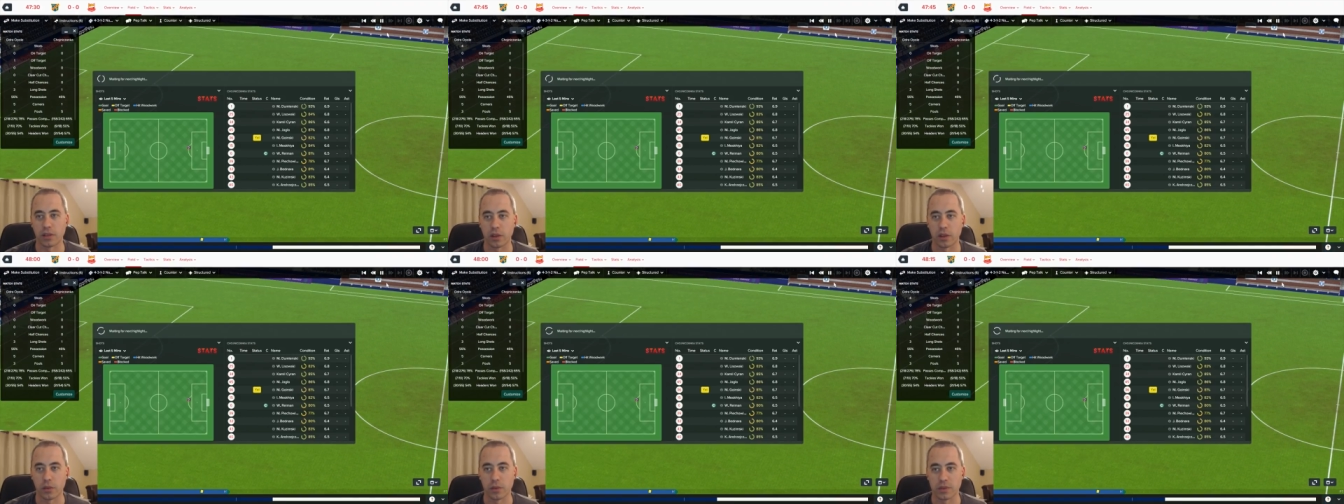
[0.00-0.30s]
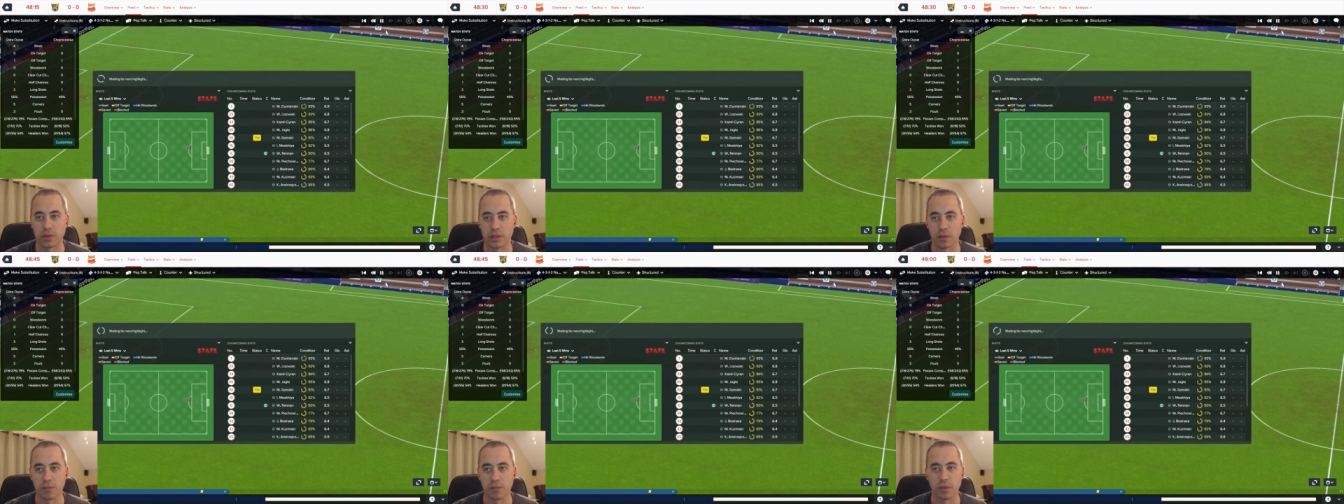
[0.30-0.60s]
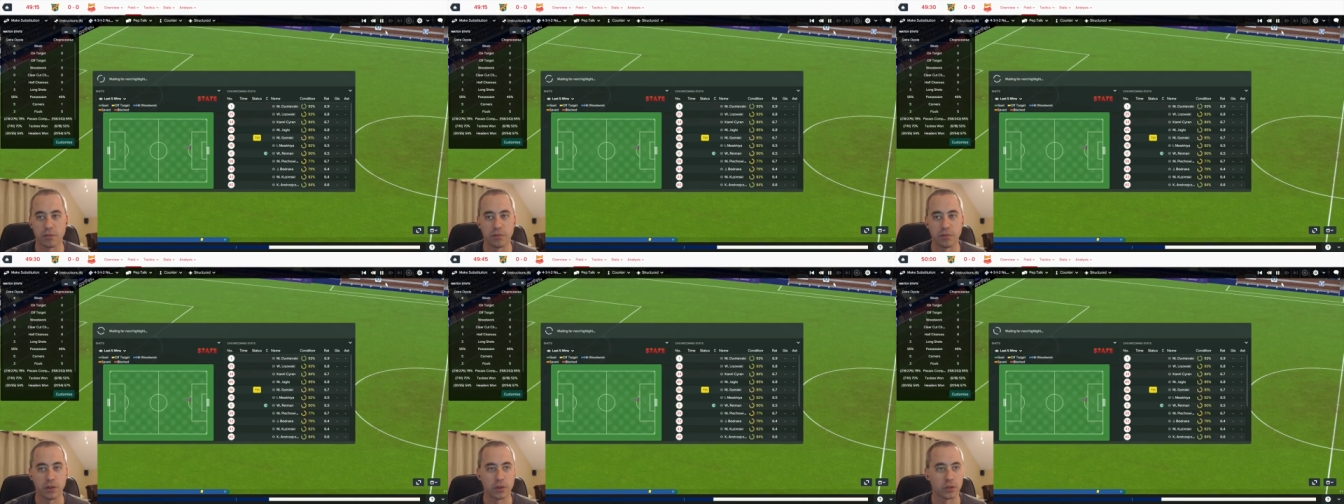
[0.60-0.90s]
The other one's the
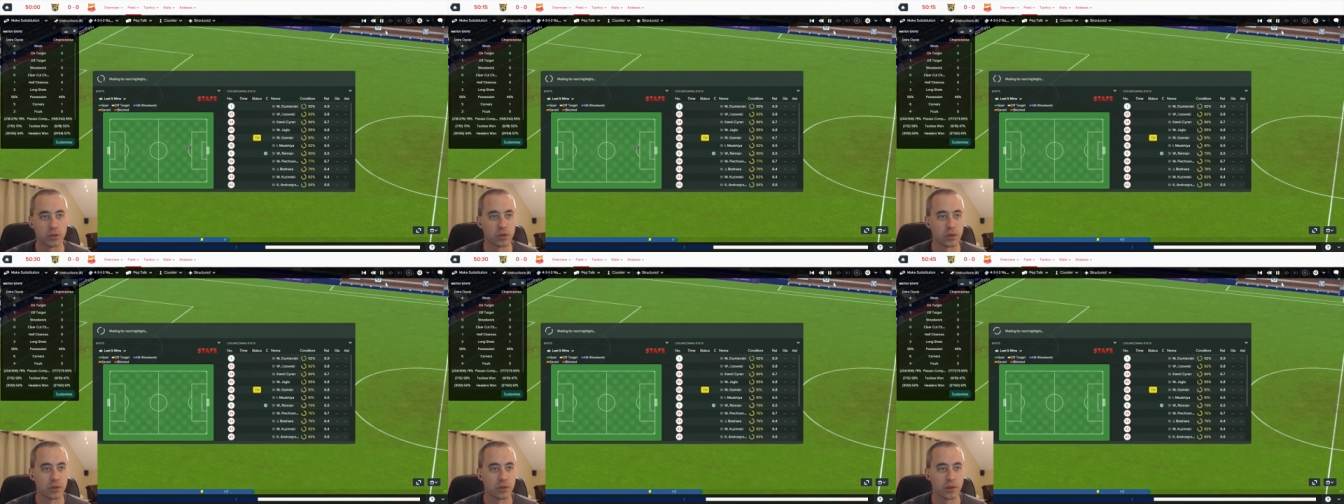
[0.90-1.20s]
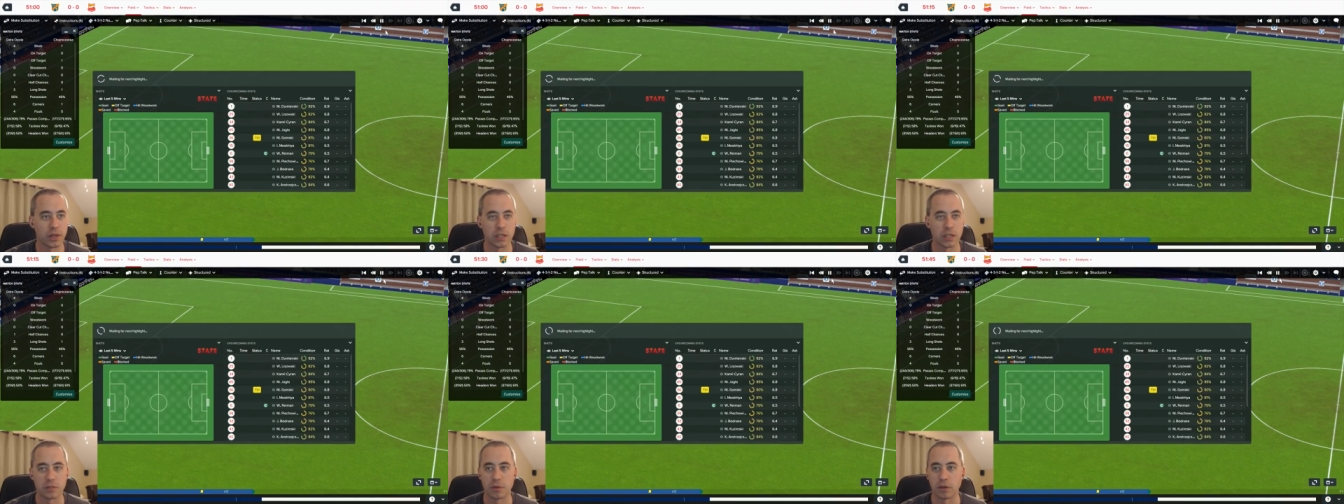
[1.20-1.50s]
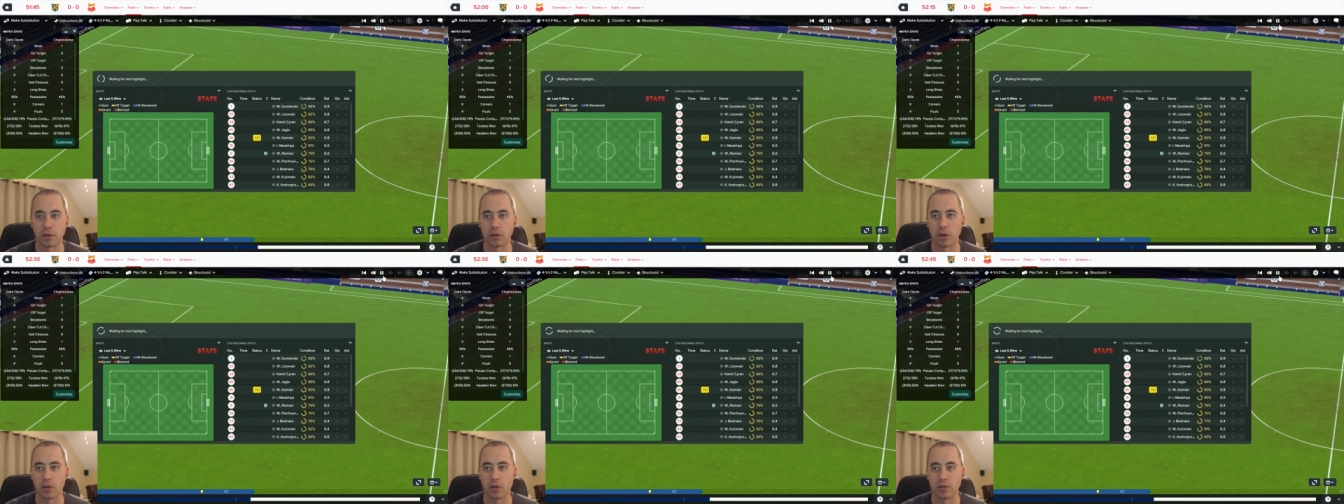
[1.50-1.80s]
midfielder. He's
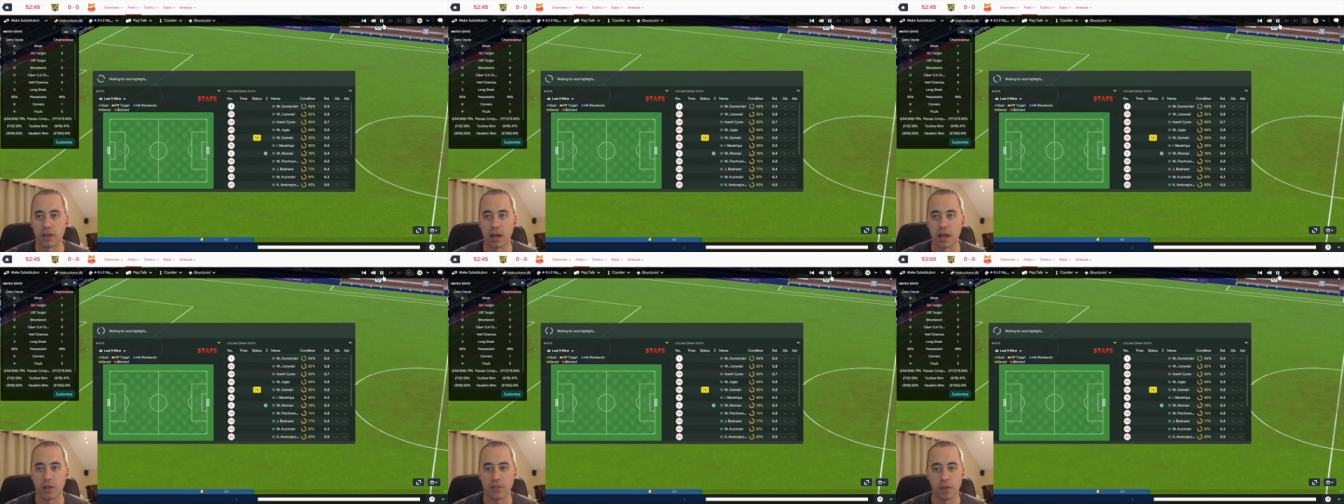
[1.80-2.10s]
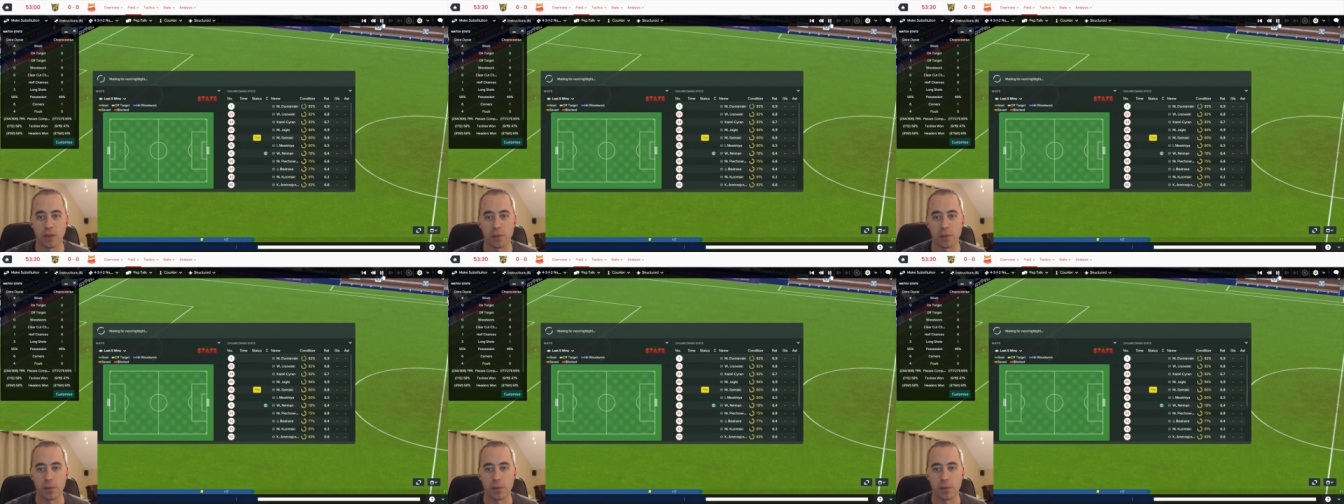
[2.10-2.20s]
been loaned out.